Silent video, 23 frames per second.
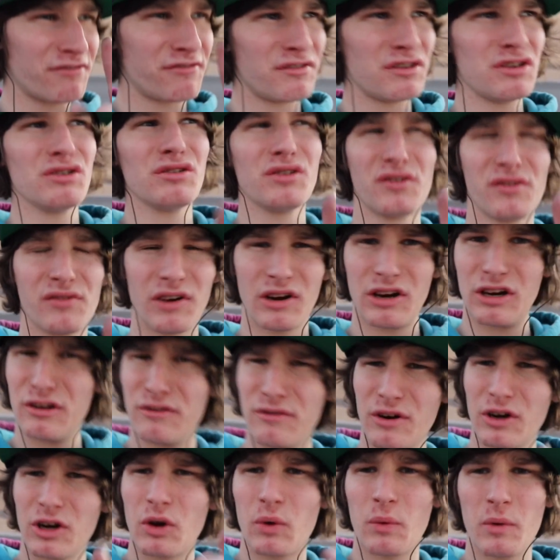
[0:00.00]
feels very,
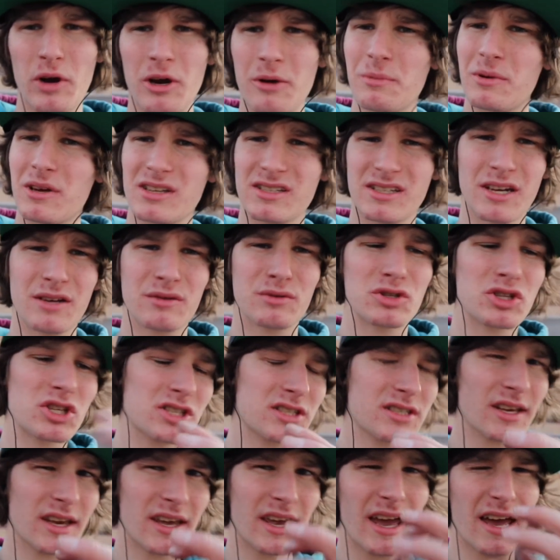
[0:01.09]
very weird because I was
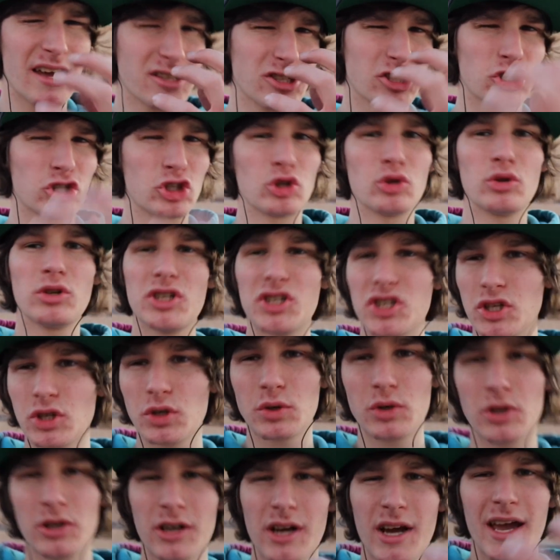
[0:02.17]
just like as a uni
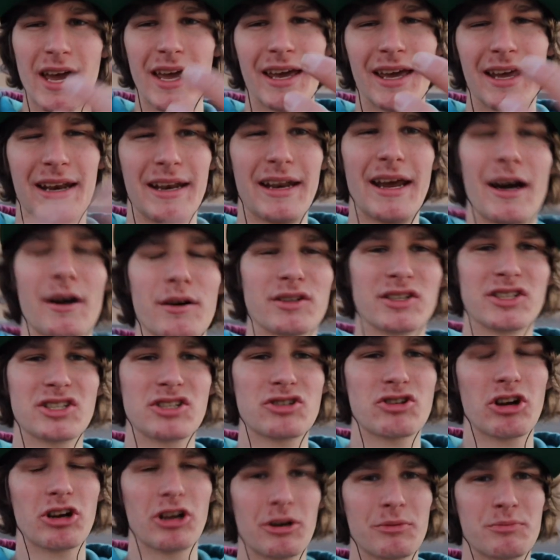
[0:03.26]
scooter and now it's
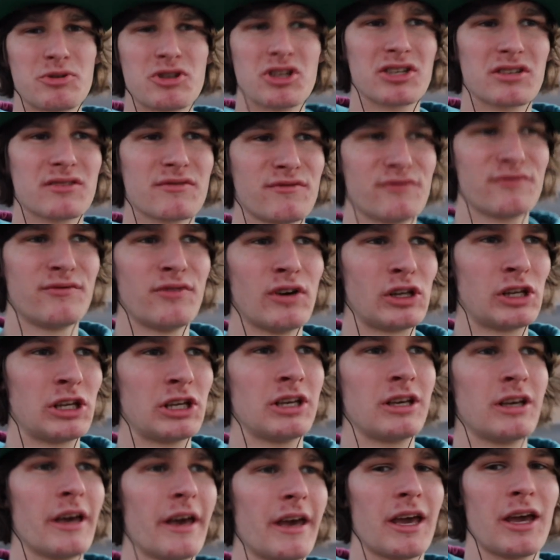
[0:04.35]
straight up just
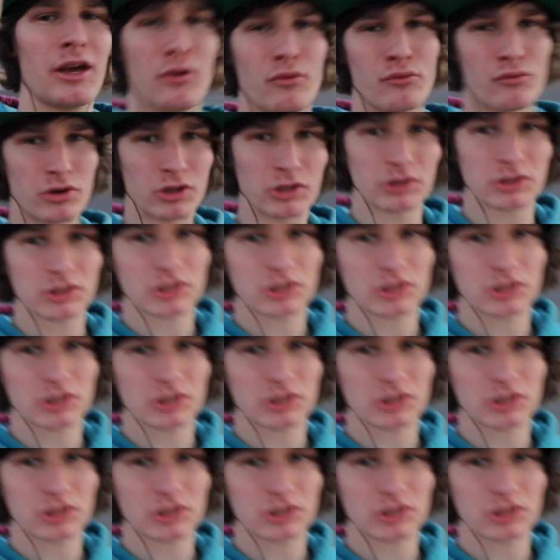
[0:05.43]
fully a real